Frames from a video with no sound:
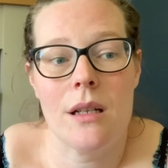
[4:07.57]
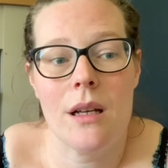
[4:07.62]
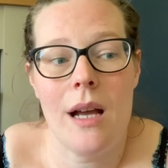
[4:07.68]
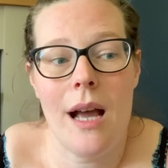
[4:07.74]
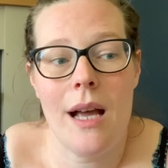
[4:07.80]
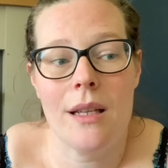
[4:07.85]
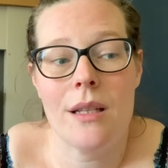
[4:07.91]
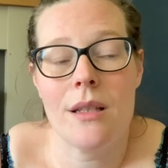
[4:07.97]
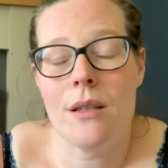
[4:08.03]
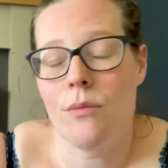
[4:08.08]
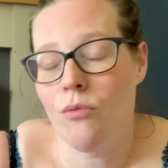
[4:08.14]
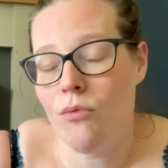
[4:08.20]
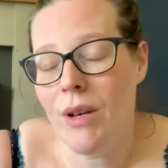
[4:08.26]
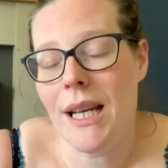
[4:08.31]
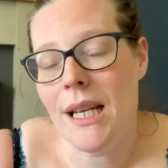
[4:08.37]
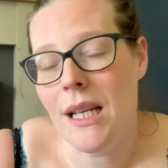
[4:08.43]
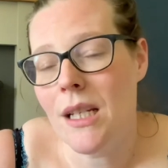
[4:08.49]
it's
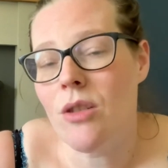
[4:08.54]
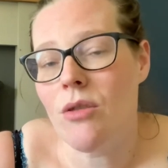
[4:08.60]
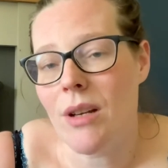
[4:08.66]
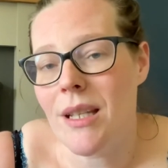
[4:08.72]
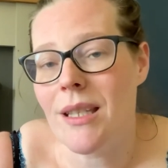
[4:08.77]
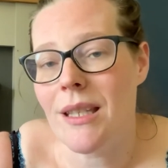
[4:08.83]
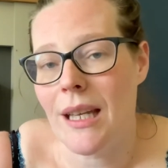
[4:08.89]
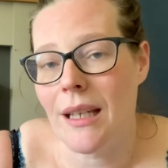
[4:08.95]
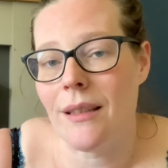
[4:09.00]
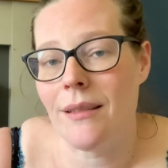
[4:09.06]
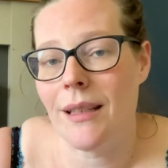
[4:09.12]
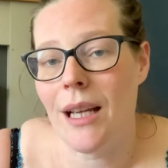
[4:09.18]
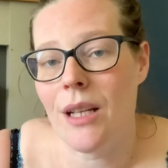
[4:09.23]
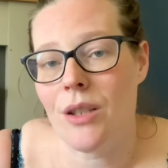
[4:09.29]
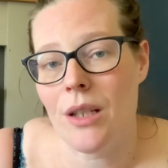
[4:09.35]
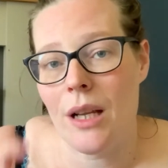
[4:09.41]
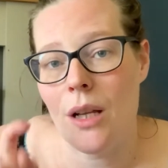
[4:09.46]
really interesting,
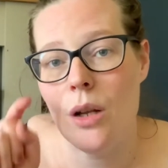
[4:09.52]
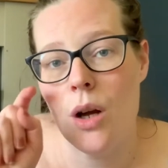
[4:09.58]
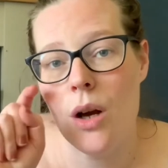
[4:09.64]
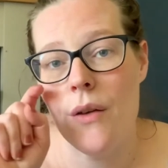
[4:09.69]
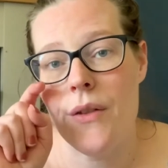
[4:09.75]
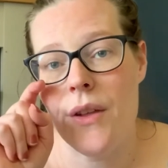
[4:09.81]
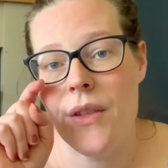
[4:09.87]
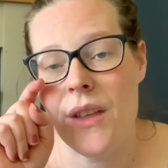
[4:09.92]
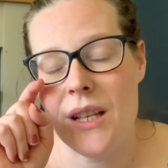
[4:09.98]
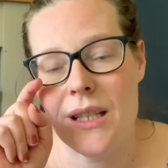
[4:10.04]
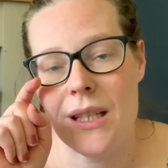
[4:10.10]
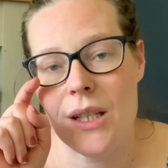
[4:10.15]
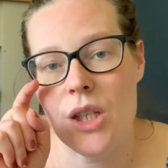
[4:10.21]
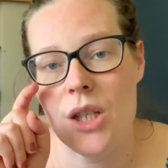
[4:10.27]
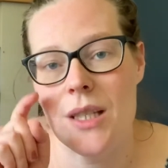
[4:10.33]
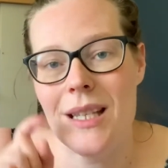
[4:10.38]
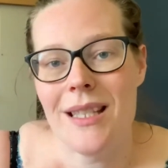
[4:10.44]
actually, a lot of the things
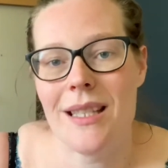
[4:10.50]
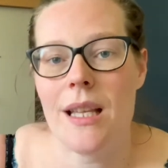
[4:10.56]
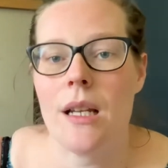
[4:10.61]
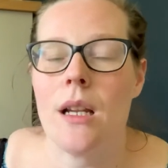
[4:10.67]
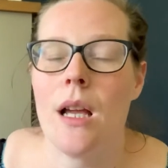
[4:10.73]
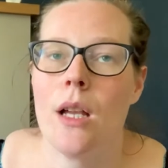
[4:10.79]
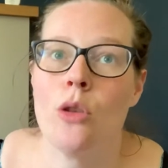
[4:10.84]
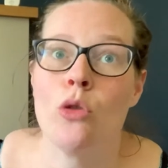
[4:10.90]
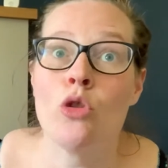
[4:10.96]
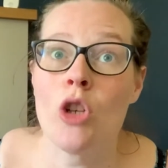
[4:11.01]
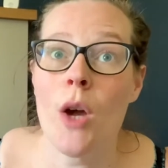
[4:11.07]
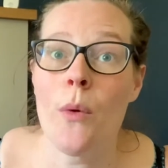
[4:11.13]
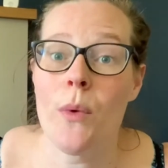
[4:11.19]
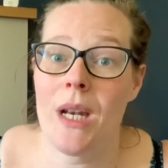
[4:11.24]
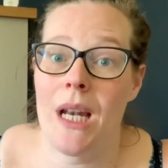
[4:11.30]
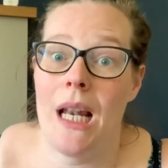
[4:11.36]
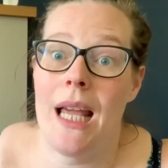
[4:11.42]
that she says, and
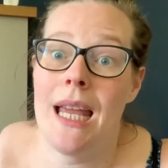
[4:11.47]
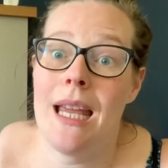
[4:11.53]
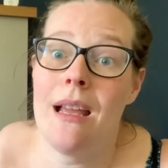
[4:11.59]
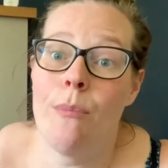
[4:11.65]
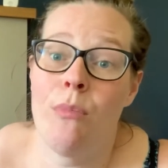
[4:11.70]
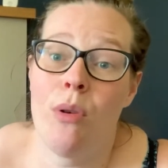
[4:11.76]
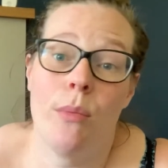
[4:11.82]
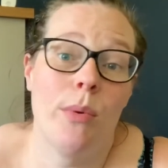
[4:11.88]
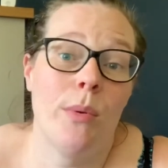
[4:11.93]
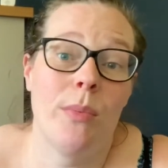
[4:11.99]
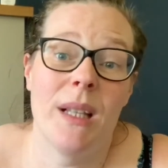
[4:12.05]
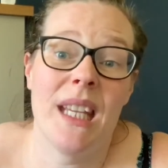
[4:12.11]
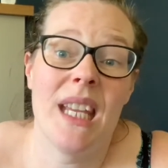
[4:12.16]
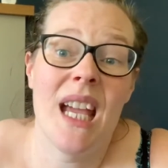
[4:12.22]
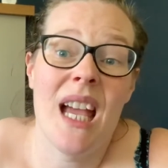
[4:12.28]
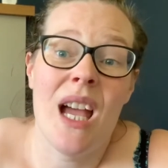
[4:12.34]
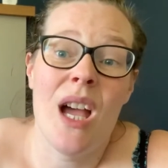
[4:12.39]
unknowingly,
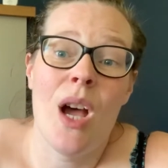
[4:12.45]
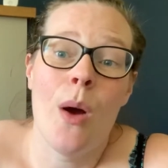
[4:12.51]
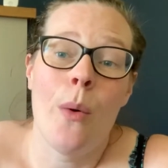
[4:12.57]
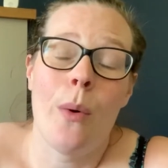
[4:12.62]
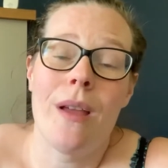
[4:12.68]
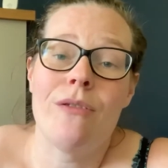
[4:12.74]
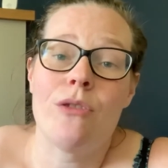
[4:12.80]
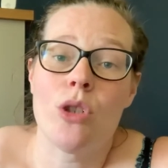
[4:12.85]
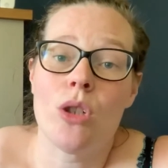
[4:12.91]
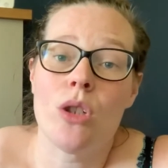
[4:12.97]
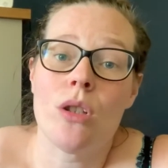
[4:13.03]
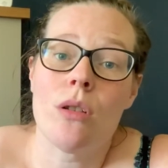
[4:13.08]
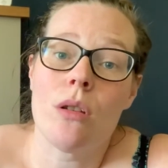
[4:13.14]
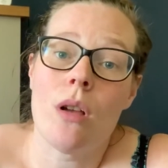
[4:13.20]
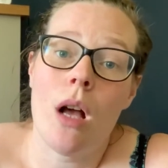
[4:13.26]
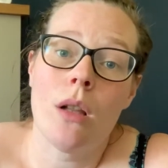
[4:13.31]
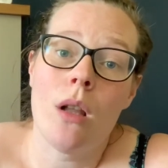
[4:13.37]
we've
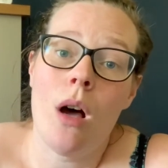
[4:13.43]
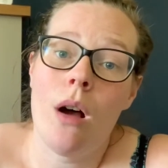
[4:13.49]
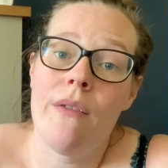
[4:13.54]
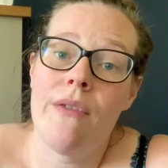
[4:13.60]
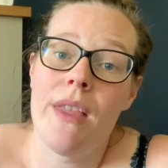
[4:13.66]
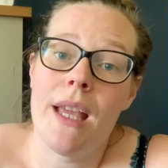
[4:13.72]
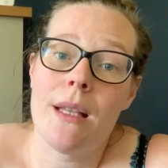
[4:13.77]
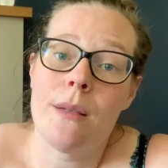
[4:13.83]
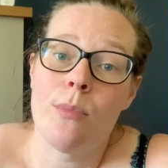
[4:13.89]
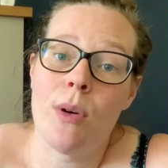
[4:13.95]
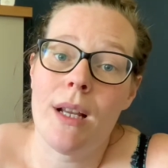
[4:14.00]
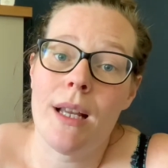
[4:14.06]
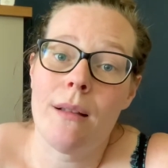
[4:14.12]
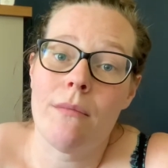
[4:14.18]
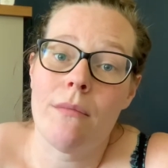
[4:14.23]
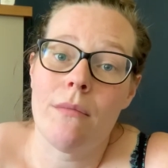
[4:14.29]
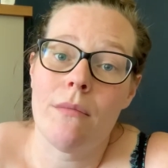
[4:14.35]
done a lot of these
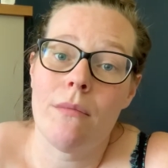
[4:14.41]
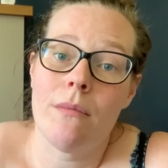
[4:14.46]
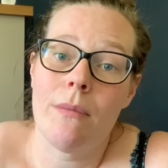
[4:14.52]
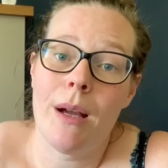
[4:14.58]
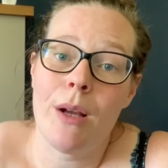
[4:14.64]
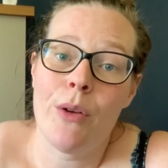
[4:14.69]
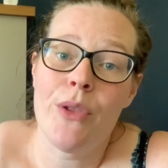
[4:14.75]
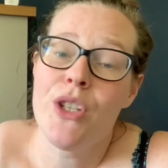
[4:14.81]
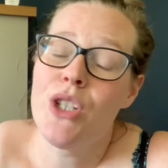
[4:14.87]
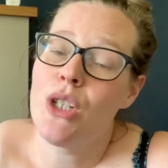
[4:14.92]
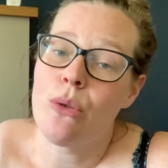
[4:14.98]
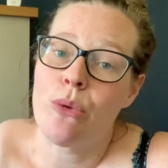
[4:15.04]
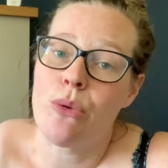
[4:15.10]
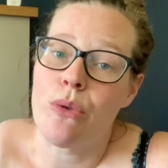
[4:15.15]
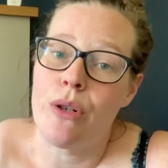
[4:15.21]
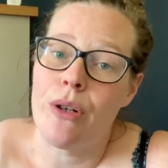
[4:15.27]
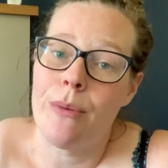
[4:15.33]
bringing my other
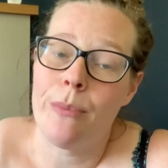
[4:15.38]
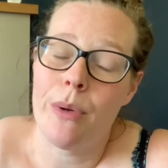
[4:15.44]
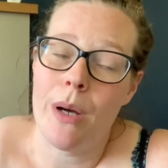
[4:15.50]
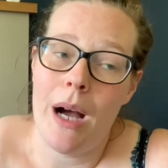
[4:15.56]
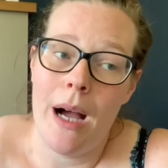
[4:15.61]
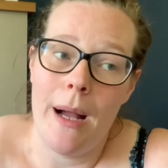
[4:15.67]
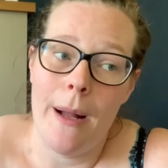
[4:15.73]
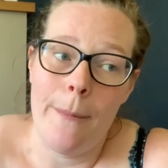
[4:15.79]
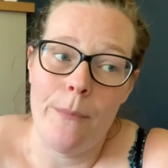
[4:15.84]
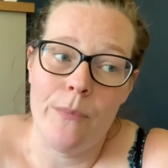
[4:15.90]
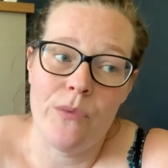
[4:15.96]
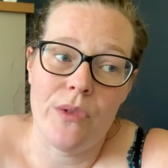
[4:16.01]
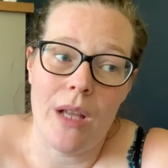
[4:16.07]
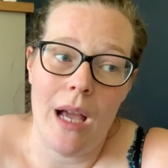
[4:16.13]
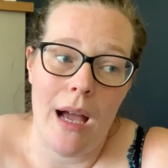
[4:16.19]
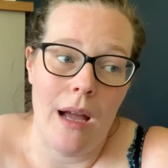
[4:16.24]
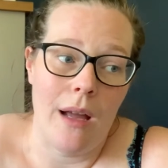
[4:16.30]
children up.
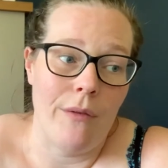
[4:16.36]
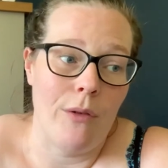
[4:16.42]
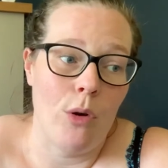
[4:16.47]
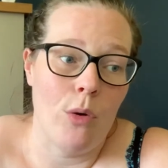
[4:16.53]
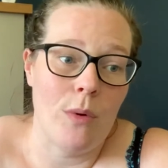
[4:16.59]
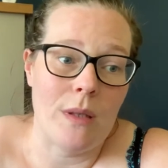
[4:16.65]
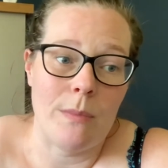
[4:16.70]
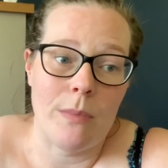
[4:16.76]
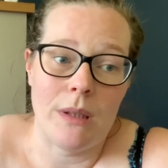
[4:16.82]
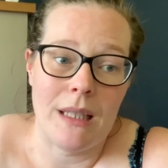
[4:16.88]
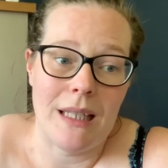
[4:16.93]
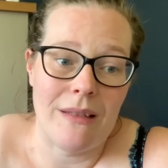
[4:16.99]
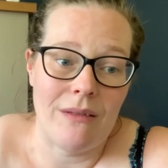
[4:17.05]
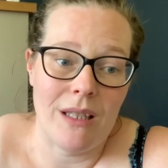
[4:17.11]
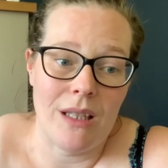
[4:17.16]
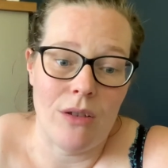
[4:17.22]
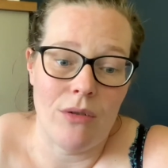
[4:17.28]
I've always
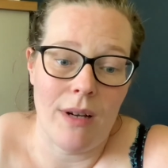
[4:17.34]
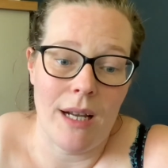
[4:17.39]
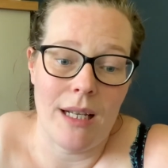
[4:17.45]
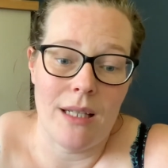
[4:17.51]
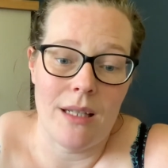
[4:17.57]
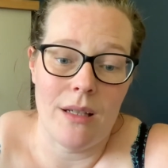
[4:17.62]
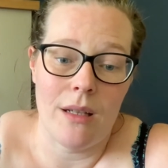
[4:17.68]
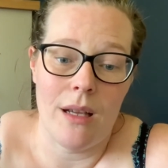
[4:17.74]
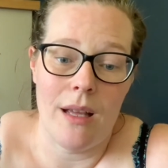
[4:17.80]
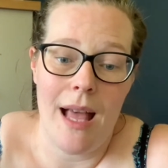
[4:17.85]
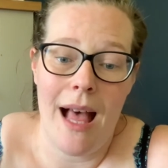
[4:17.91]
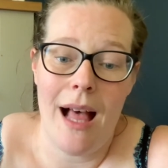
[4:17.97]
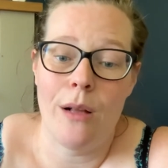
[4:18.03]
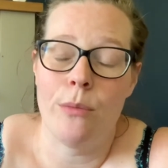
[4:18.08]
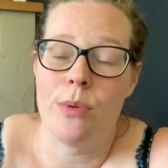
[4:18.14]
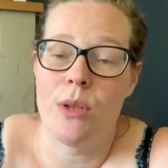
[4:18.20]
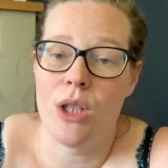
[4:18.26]
believed in trying to
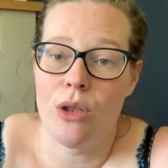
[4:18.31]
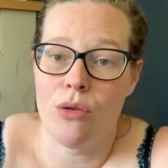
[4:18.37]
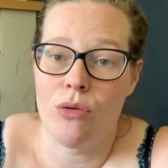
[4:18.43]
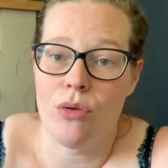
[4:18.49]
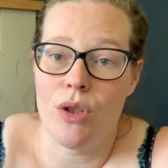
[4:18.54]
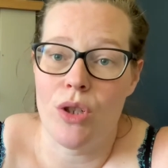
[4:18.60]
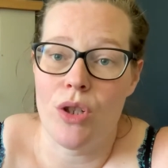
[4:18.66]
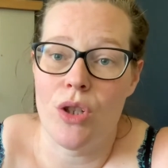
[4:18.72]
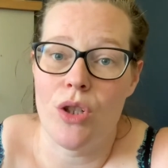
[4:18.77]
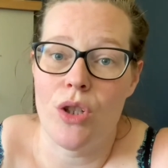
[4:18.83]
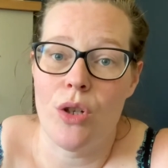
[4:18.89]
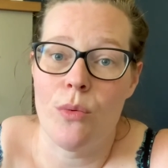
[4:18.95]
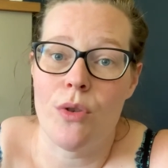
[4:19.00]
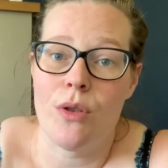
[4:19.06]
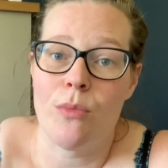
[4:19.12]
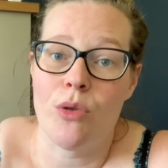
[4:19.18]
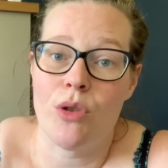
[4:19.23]
help children to
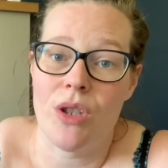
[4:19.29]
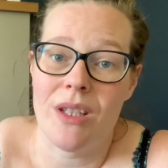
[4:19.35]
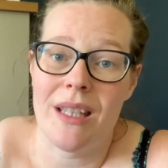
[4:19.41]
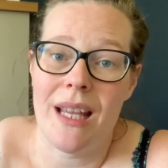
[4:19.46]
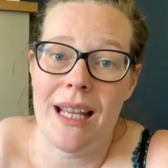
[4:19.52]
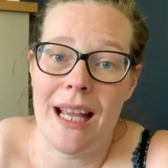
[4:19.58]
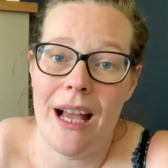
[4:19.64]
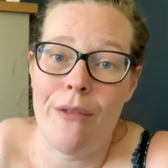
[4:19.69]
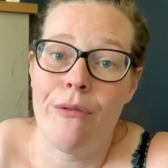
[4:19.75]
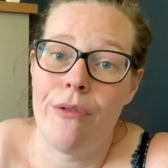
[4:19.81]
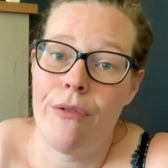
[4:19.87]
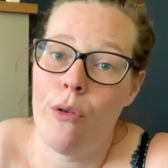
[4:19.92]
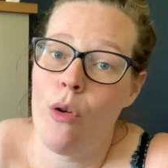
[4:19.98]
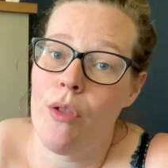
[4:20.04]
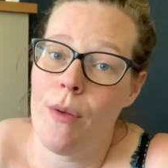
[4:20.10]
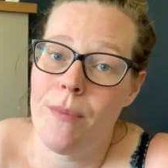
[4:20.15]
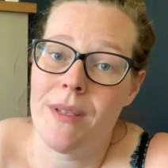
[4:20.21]
do as much as they can
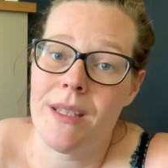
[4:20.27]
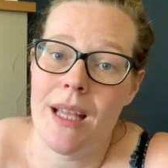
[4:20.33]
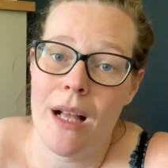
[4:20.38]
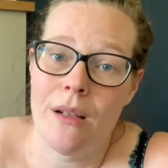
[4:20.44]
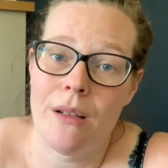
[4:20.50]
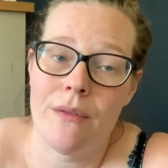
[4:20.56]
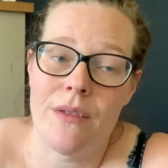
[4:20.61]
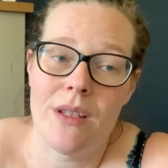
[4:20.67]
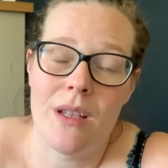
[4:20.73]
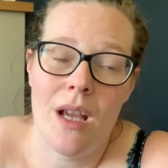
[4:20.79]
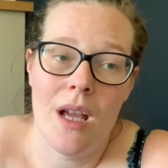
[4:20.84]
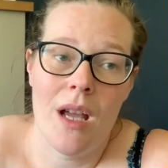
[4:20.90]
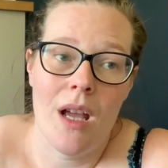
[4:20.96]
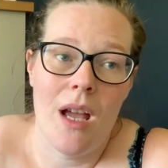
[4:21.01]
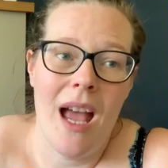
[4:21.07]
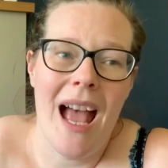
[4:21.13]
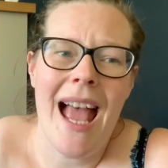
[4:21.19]
for themselves,
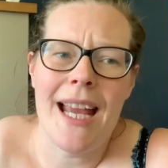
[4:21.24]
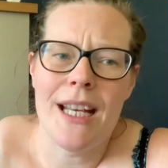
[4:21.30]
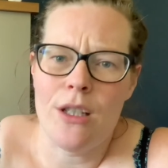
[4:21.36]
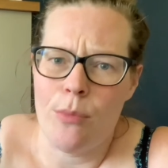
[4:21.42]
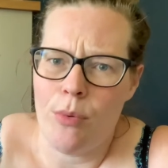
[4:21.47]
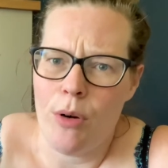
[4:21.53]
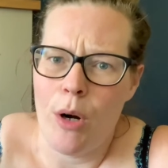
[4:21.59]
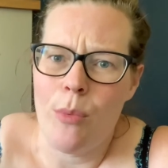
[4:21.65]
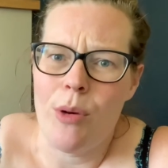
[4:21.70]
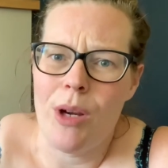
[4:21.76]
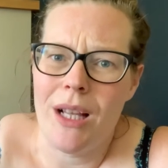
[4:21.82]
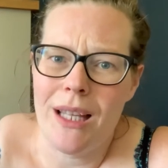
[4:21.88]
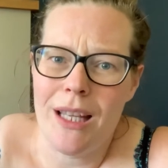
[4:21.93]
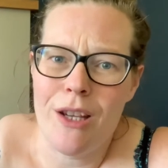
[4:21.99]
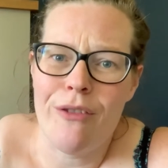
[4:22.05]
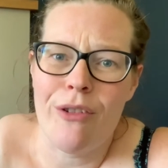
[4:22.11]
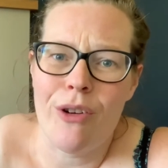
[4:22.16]
age
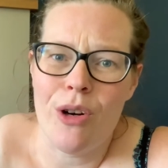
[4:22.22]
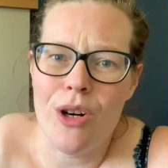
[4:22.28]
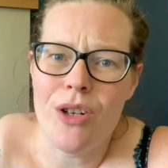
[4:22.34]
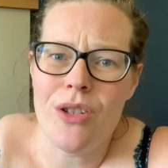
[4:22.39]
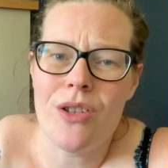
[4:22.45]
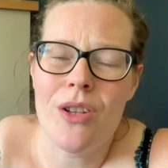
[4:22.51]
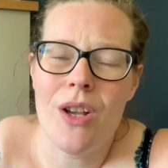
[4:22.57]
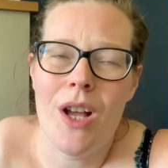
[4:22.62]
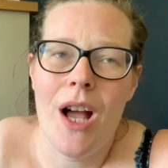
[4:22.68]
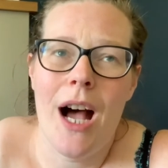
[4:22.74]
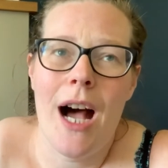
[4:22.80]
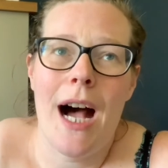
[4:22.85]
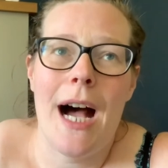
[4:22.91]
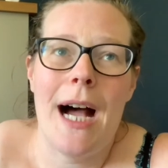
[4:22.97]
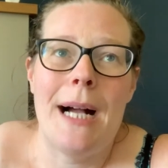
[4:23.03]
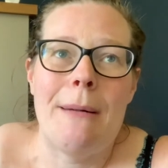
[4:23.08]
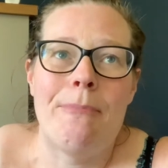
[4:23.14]
appropriately, of course.
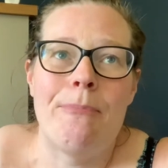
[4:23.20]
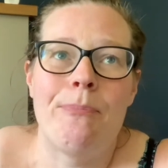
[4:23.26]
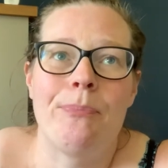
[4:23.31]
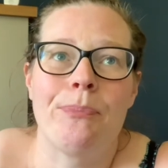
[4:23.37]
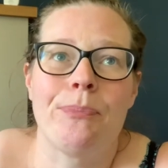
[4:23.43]
And